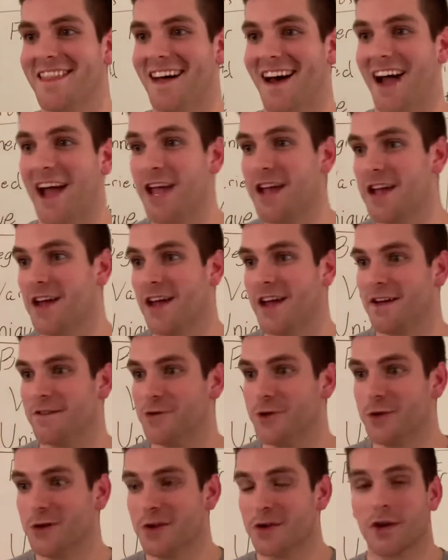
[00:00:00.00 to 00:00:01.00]
I have,
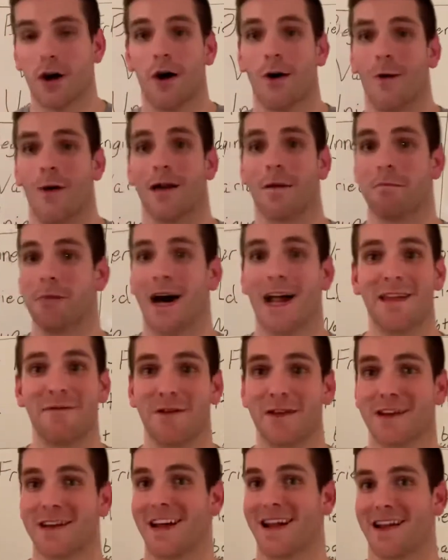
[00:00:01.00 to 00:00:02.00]
you can go on
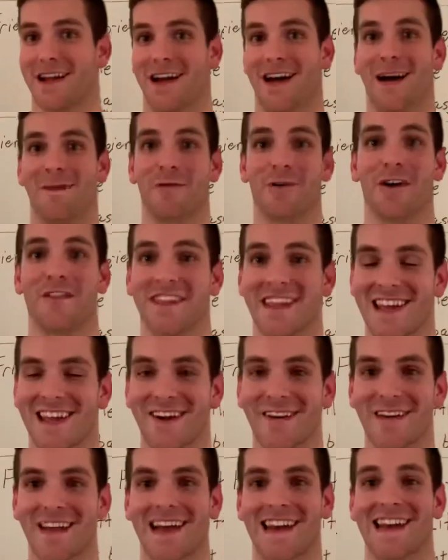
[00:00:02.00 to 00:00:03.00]
bodybuilding.com or on the
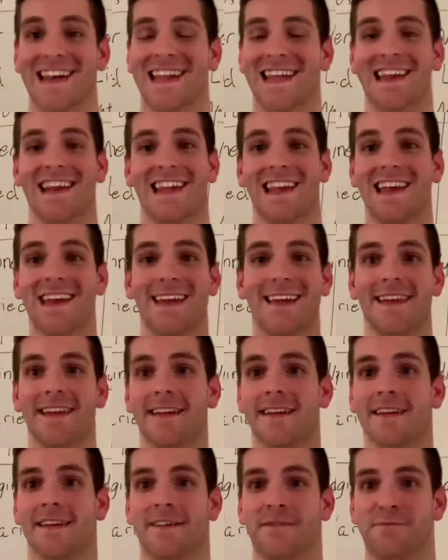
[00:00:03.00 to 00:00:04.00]
internet and get
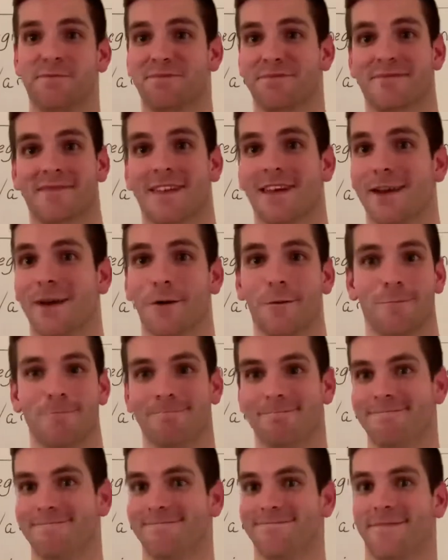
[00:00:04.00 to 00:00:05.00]
any, you know,
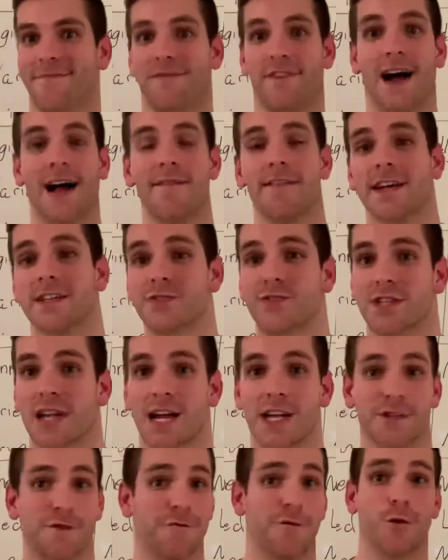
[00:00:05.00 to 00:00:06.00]
five
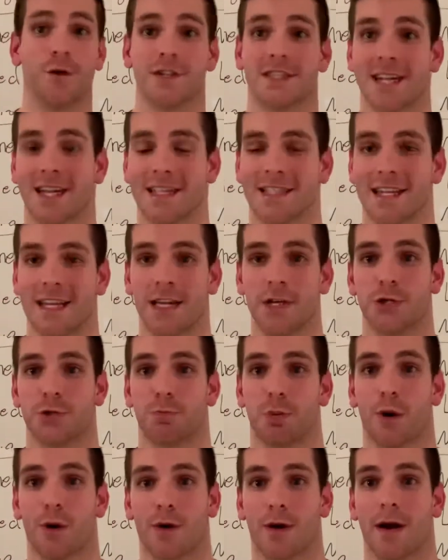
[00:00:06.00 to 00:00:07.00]
exercise, four sets each
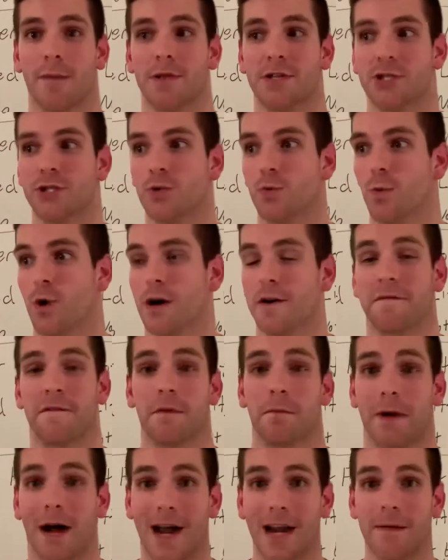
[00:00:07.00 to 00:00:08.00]
program that you want for
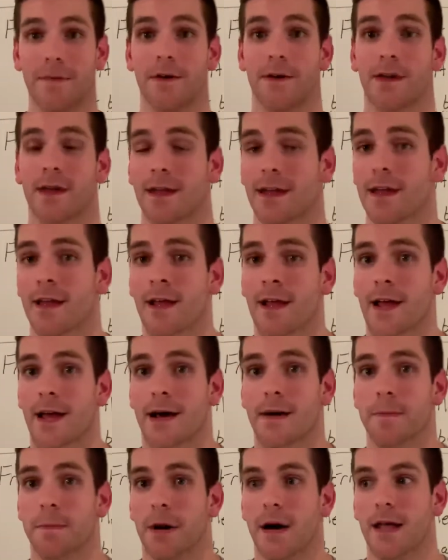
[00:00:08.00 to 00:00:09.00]
bodybuilding.
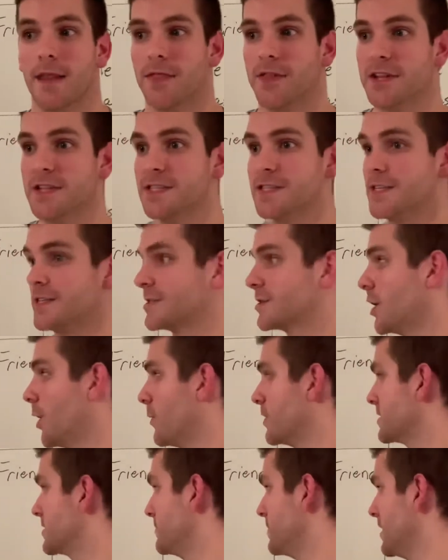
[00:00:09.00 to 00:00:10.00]
But this is
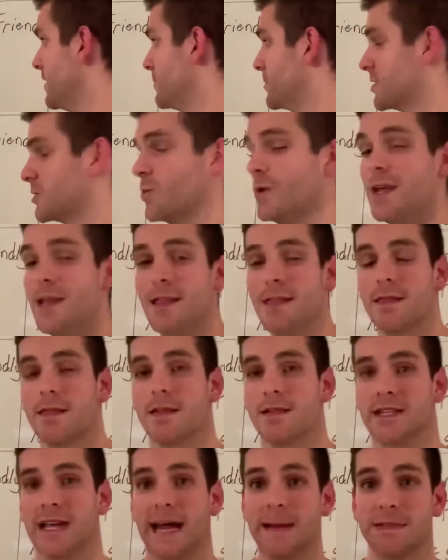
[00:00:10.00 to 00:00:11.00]
going to be between
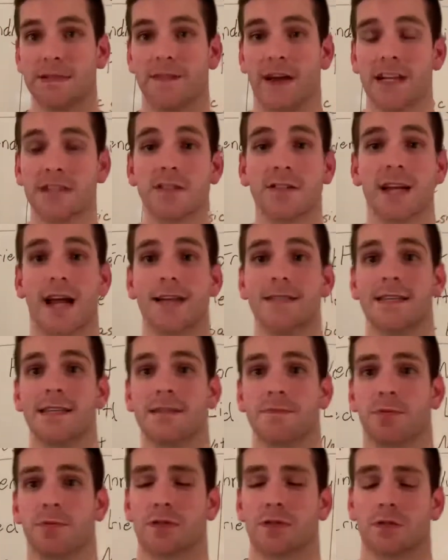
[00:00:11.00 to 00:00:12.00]
the types of exercise
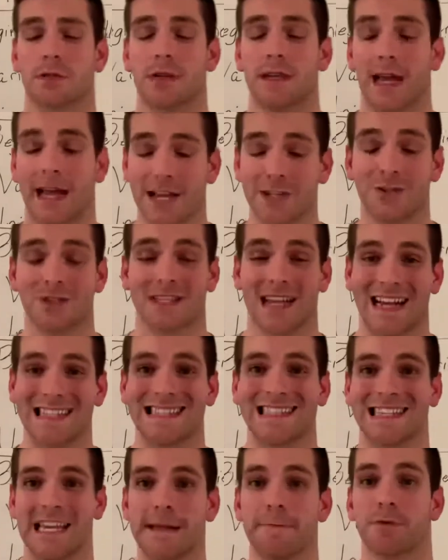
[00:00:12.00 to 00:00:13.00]
he's
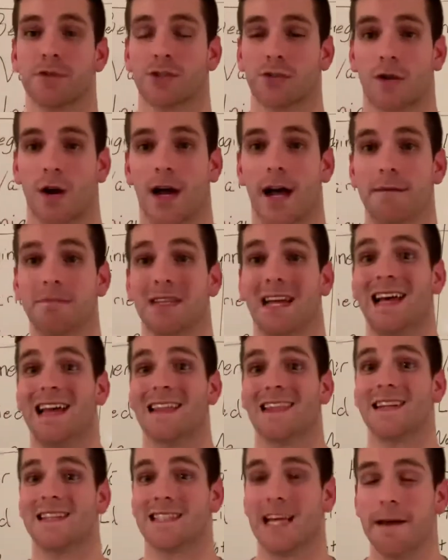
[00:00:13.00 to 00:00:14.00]
exercises he prescribes,
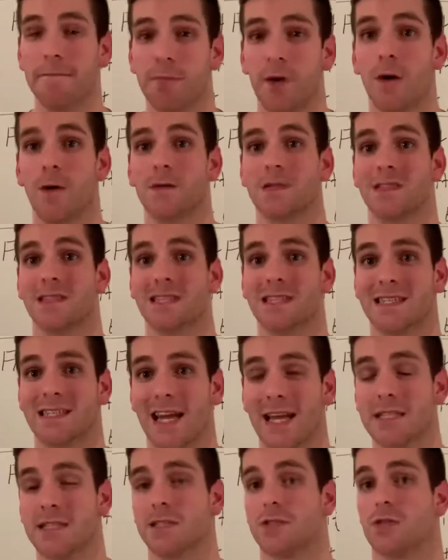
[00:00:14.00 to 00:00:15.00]
the tempos, the
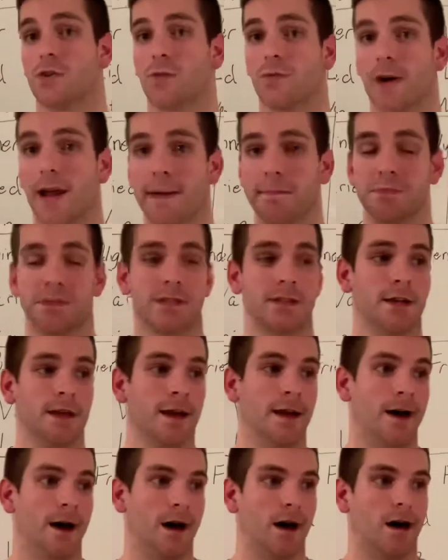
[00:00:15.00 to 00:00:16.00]
sets, the reps,
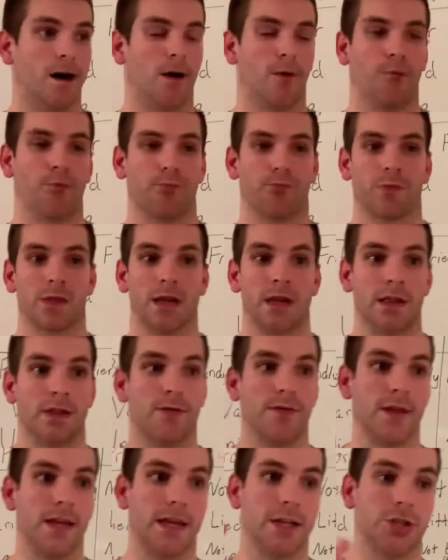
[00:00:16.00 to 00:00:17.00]
um,
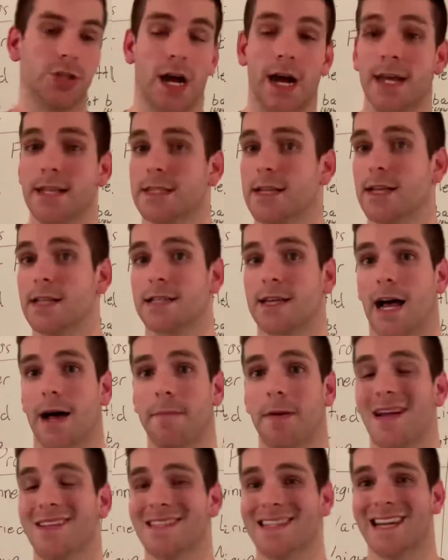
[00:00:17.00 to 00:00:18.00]
the giant sets,
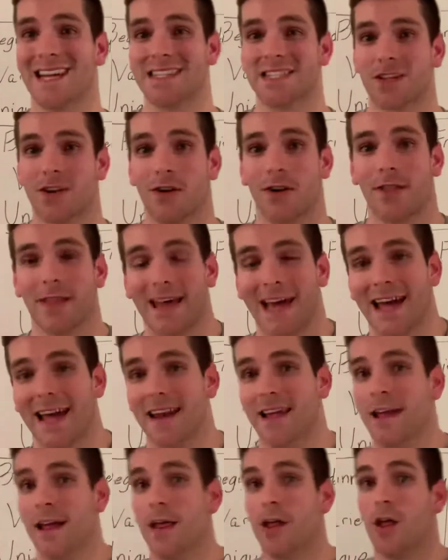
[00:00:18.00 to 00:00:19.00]
compound sets, and all
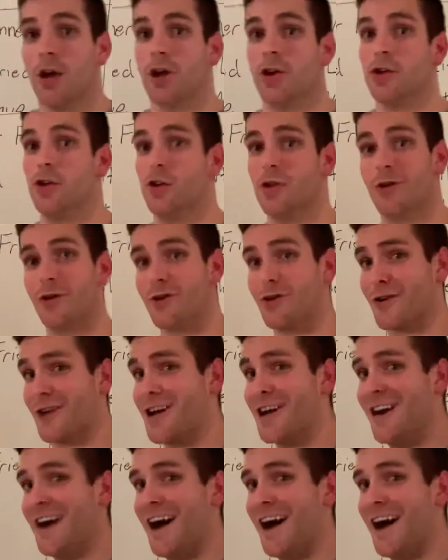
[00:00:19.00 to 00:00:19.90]
that, you, are